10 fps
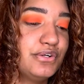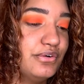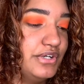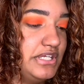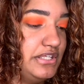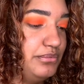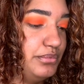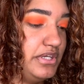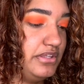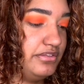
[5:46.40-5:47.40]
go in
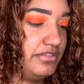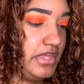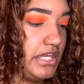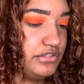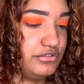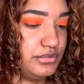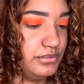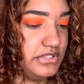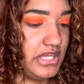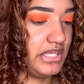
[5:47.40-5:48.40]
with
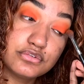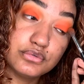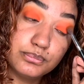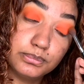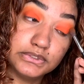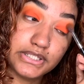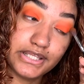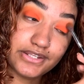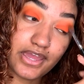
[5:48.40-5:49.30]
A2 again to blend